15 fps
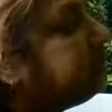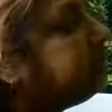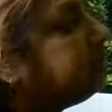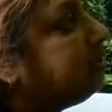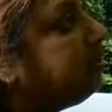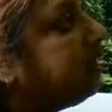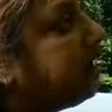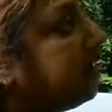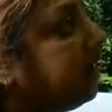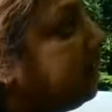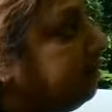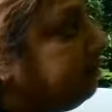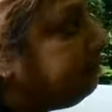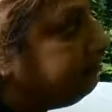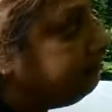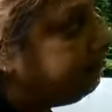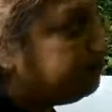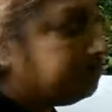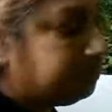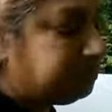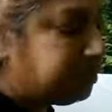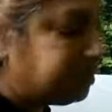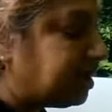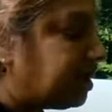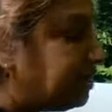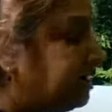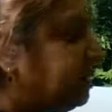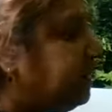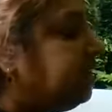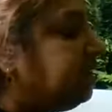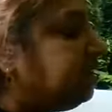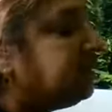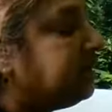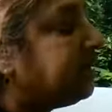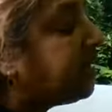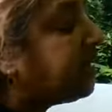So I studied and